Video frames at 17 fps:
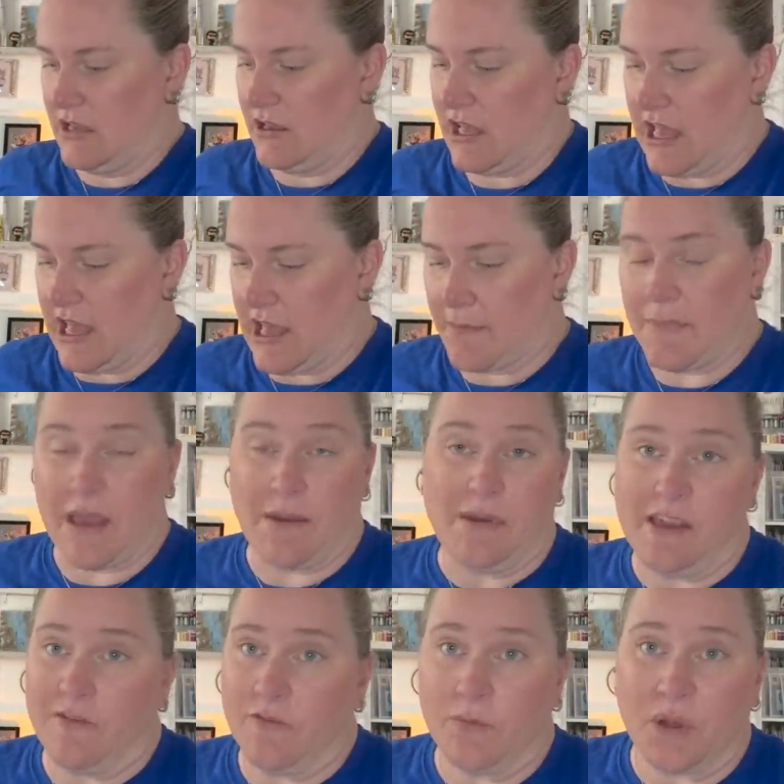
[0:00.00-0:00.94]
Maybe
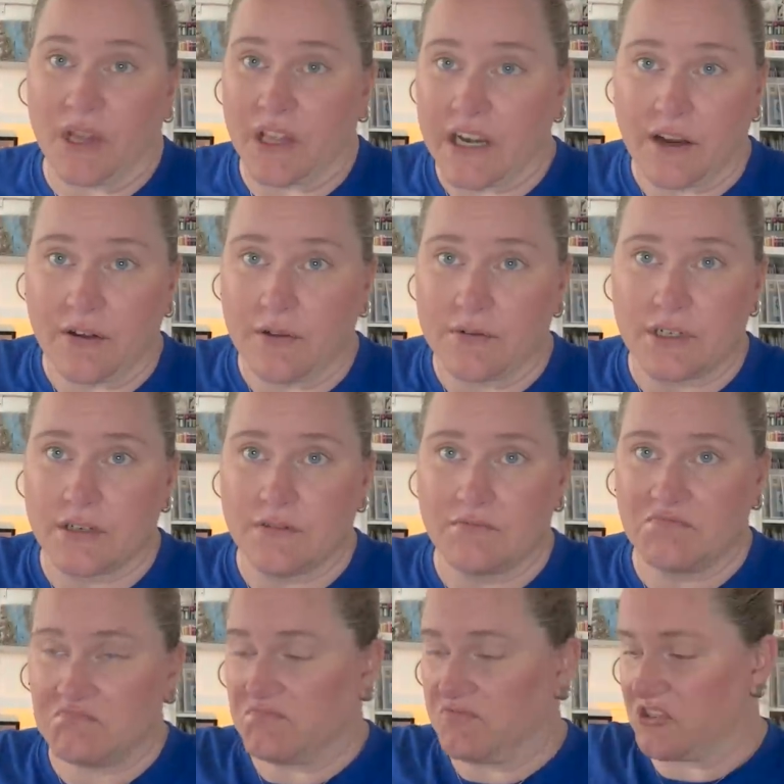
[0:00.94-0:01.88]
even pull it out
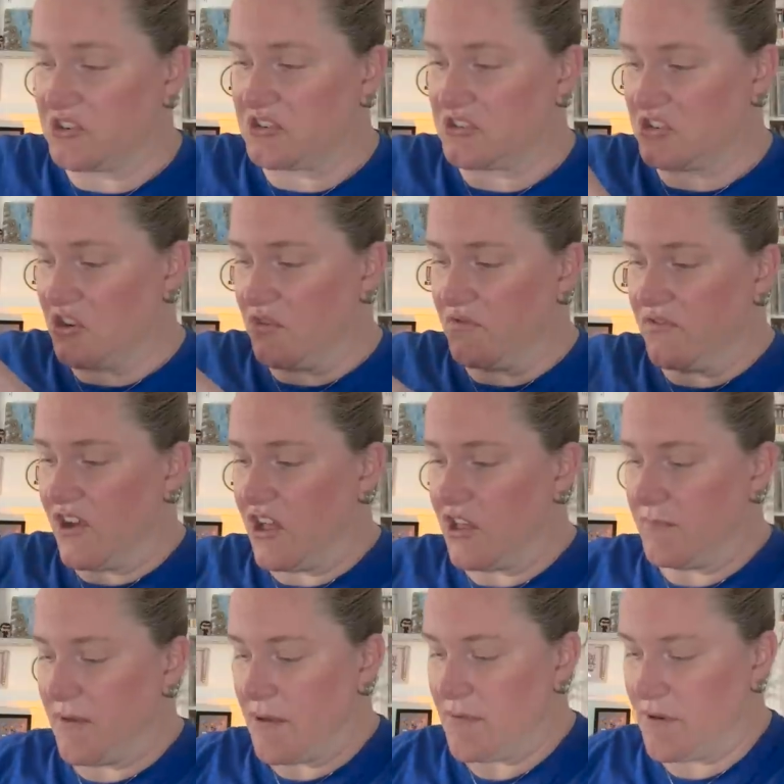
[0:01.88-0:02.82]
for snowfall.
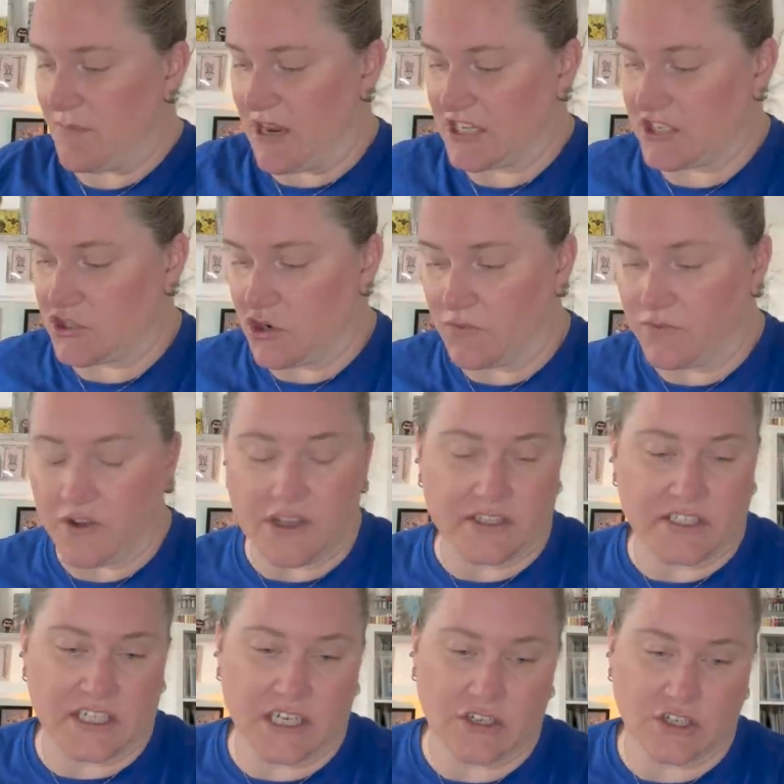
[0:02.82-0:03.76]
It might be my snowfall
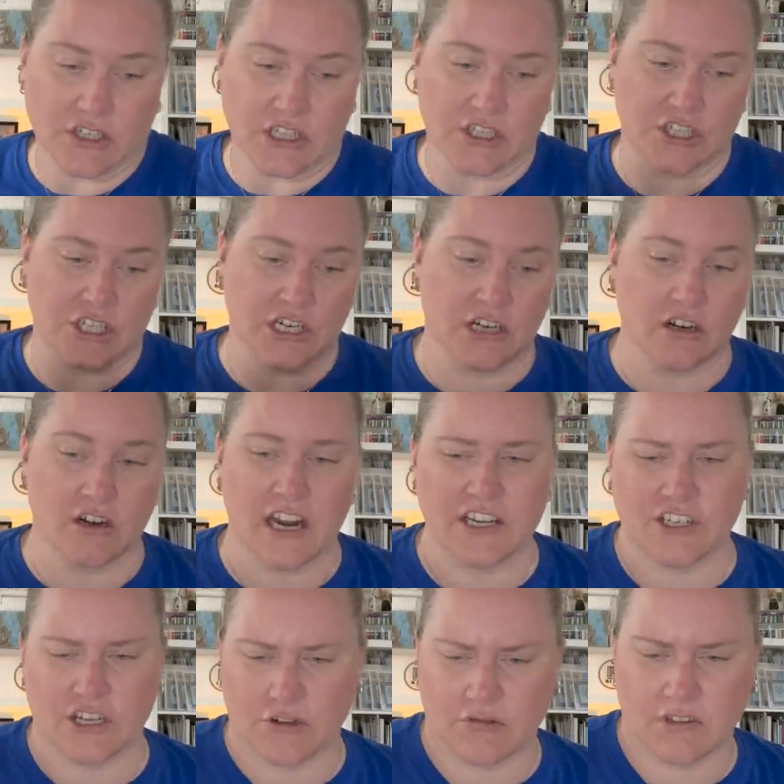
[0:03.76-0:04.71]
stitch this year. I
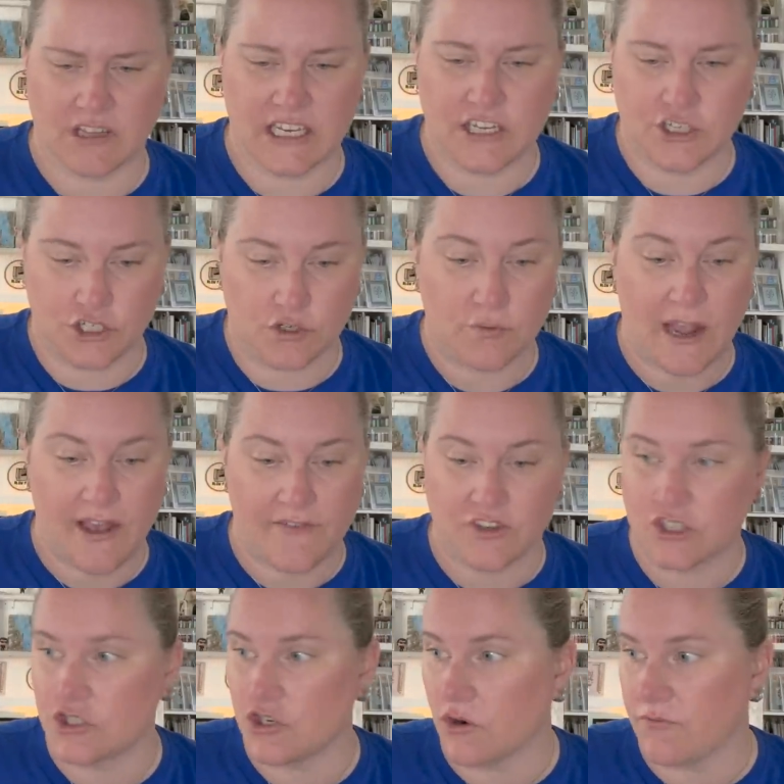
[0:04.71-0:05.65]
generally do have a
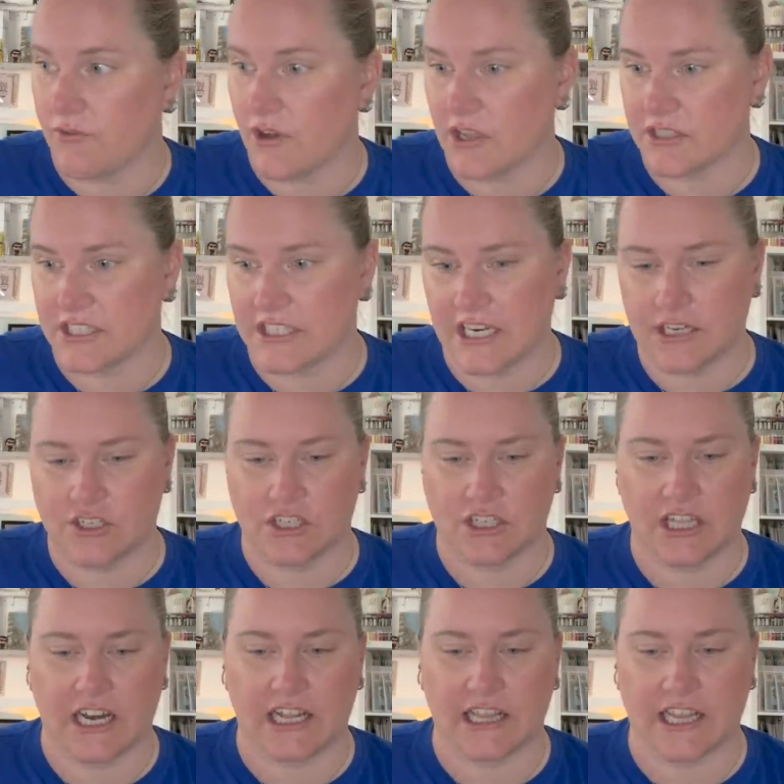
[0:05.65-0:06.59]
snowfall stitch
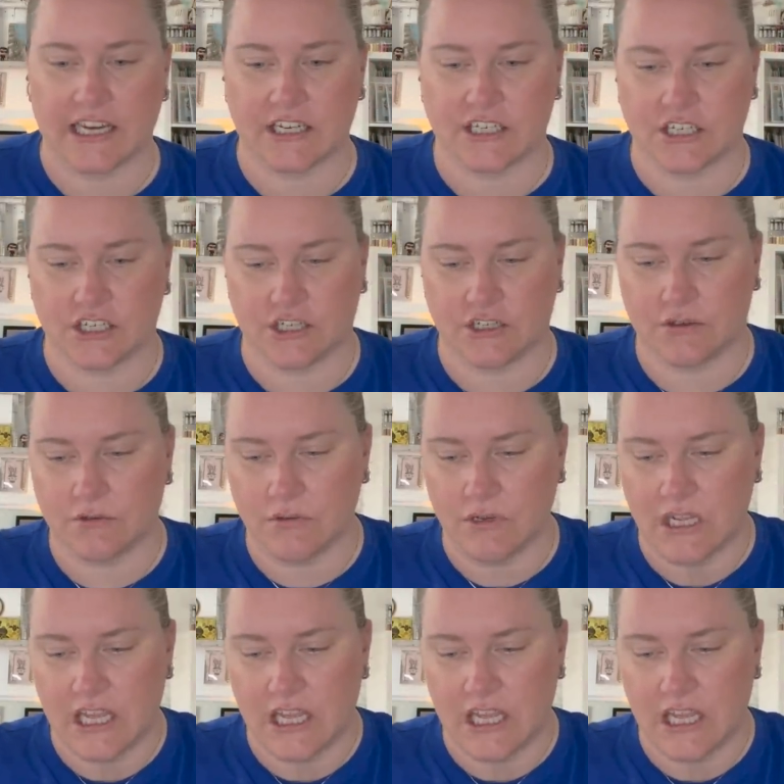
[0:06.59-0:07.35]
that I like to do.